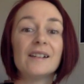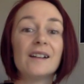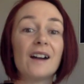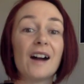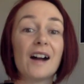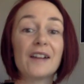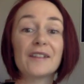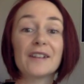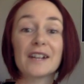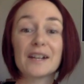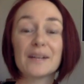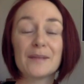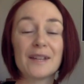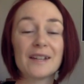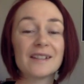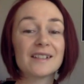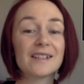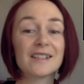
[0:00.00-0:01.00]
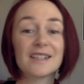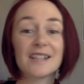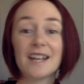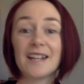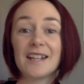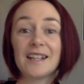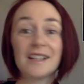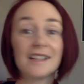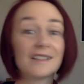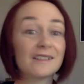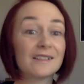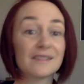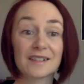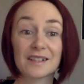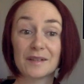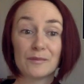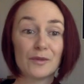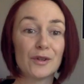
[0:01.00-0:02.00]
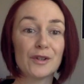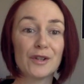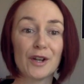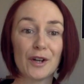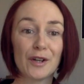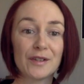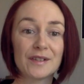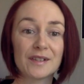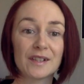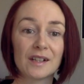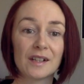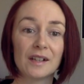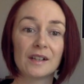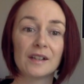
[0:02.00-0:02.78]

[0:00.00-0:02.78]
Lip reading: I recommend taking some more notes